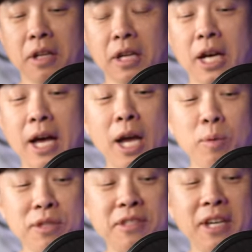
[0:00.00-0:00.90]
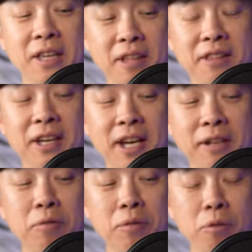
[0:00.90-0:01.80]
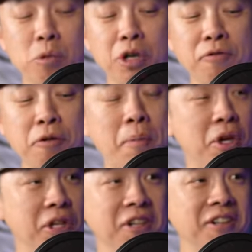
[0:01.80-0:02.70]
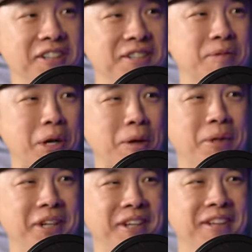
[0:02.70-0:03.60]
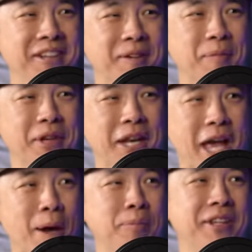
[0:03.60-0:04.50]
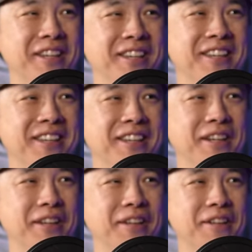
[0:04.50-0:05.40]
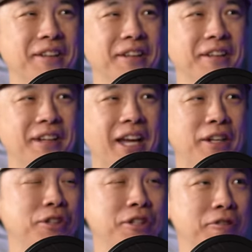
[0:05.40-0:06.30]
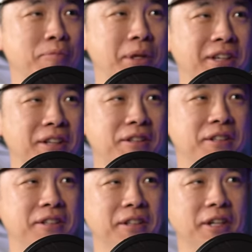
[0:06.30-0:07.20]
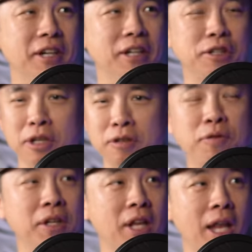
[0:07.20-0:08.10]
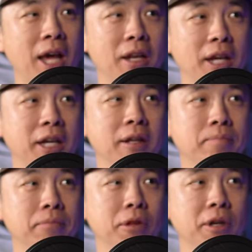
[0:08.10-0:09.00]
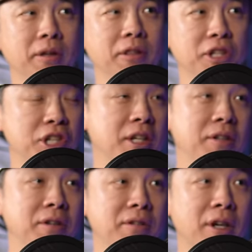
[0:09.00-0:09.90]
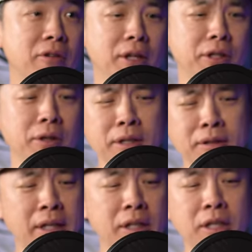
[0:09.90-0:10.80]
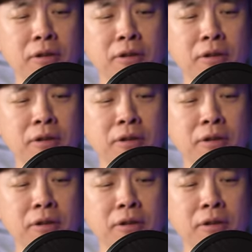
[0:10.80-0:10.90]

Uh, I would say that that word familiar is probably um, an apt mm-hmm. adjective because it uh, it does feel a lot like a, the the Gen twos that are out there in a slightly